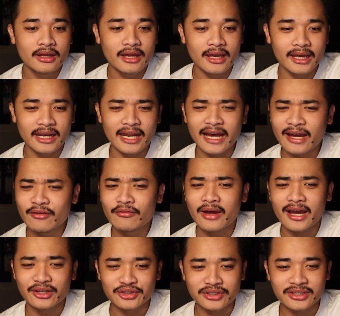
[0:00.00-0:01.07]
And I've
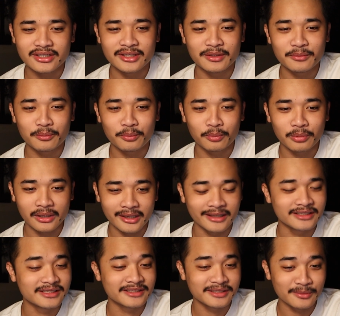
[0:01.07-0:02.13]
actually
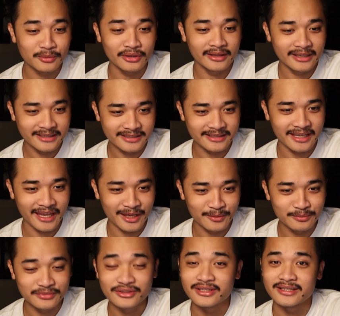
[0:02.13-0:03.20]
played some of these
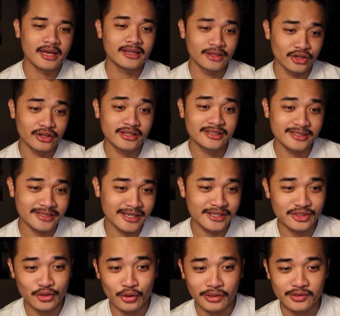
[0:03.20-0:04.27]
games, and there is
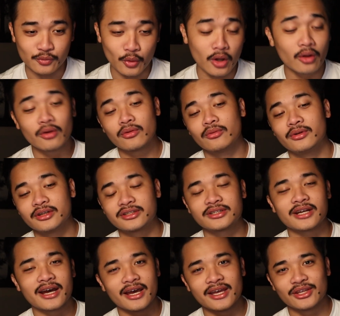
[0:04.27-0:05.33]
CSGO as well, which
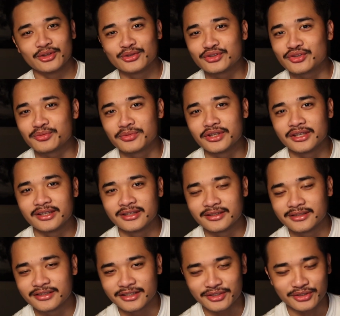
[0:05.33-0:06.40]
I used to be
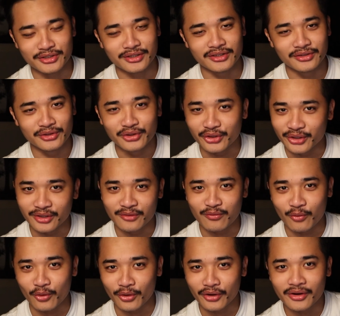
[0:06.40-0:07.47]
such a nerd
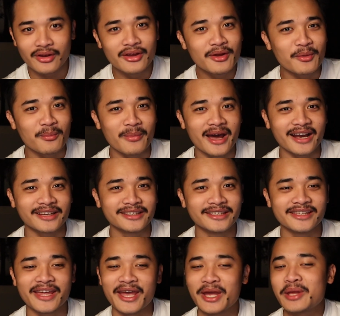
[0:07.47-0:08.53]
for back in the
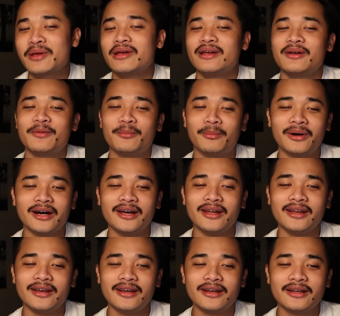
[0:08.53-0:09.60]
day.
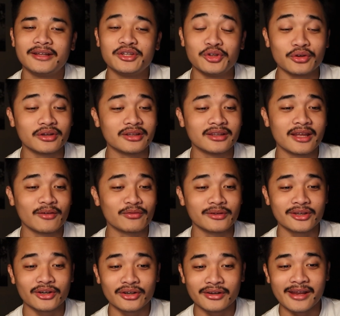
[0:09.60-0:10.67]
But you can
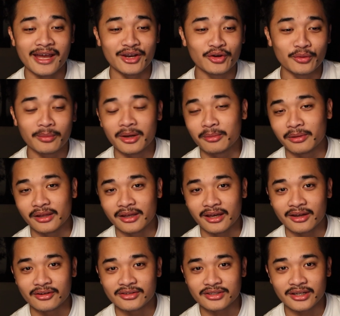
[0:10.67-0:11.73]
definitely earn Nano by playing
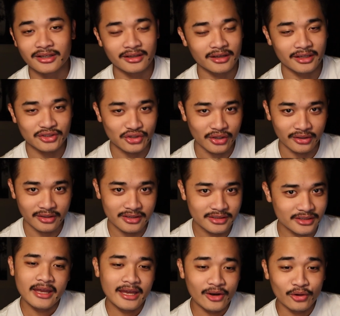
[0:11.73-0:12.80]
Counter-Strike against
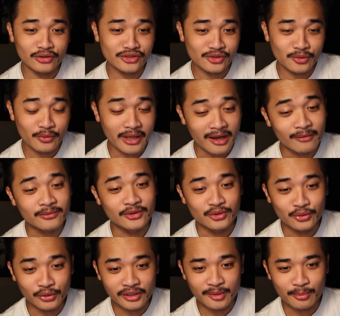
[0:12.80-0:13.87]
others. And also we have the
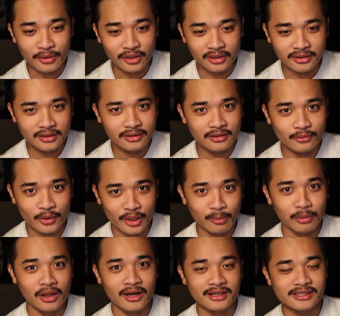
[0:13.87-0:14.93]
newly built
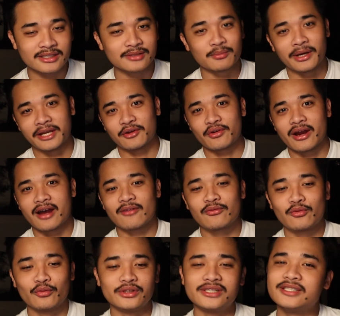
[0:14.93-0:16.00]
Rayblox
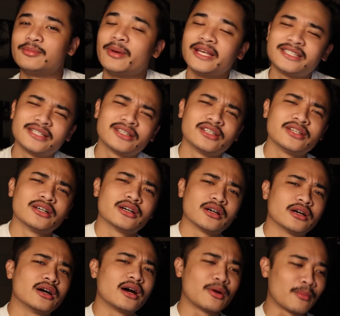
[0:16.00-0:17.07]
Minecraft, which is basically
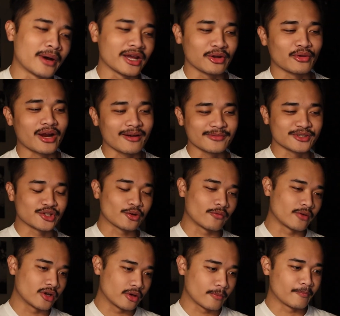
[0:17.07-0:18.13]
a Minecraft
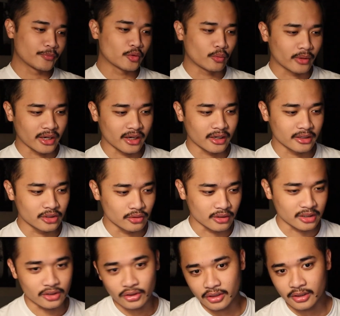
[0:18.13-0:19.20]
server where you
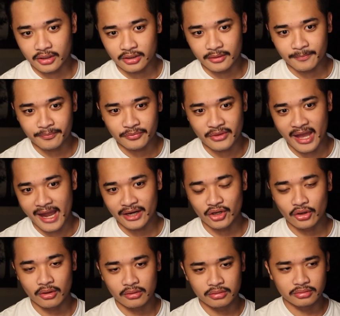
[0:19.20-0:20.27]
can earn
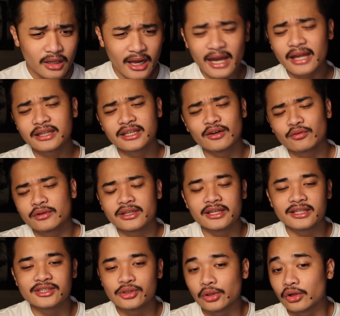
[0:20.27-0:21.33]
Nano. I definitely
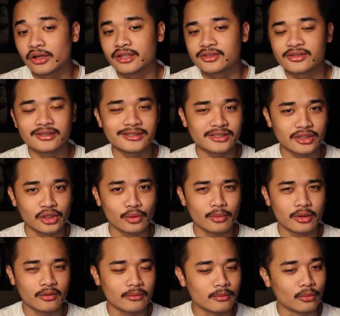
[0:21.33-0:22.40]
need to look into this a little
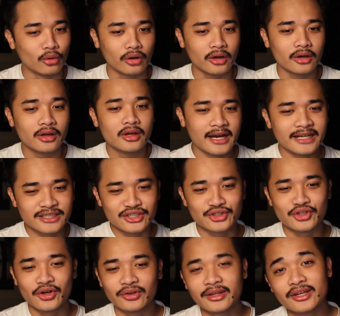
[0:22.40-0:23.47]
bit more. I just
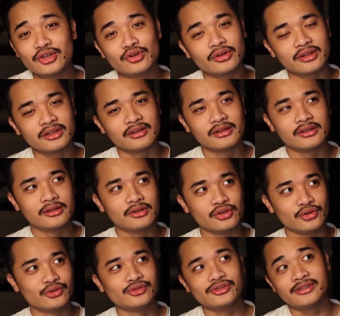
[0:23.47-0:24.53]
know that you can
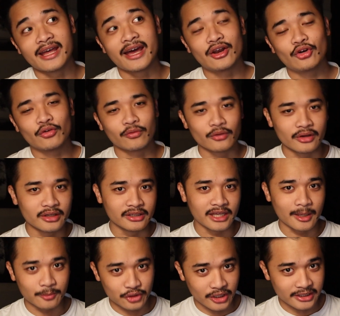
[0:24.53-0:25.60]
use Nano for
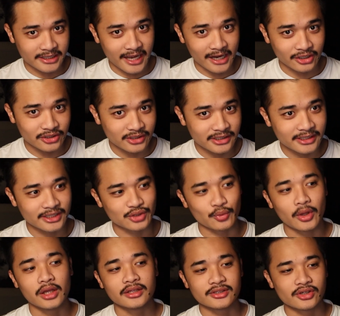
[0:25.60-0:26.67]
in-game transactions as
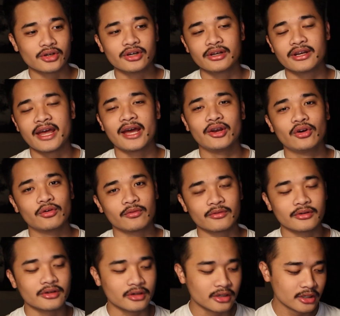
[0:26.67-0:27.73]
well as earn Nano
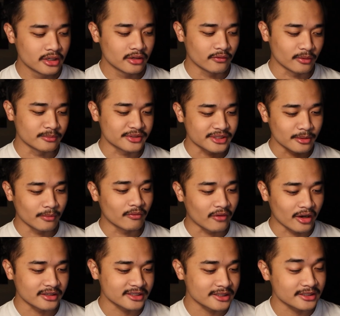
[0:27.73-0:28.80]
from some
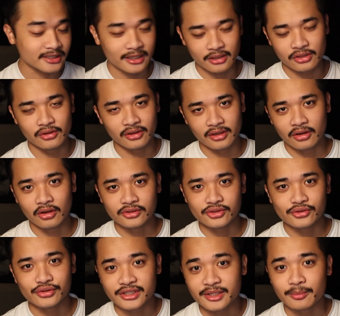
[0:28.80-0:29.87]
faucets, and you can
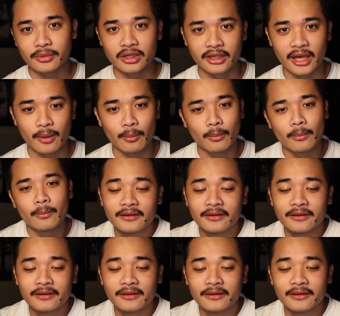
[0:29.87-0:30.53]
also tip in-game.